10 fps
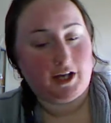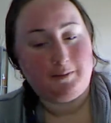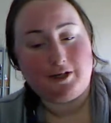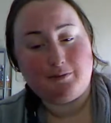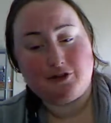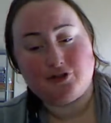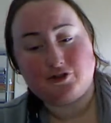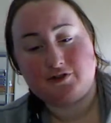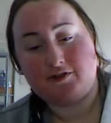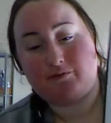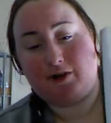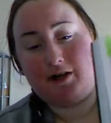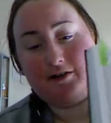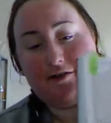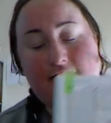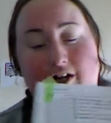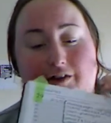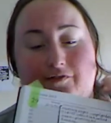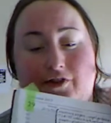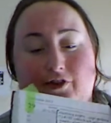I pretty much just write, like,
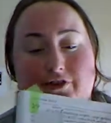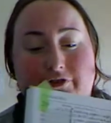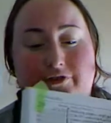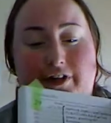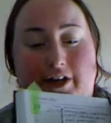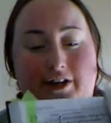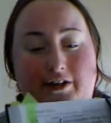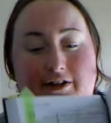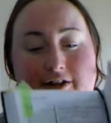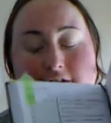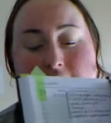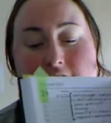I focus on today.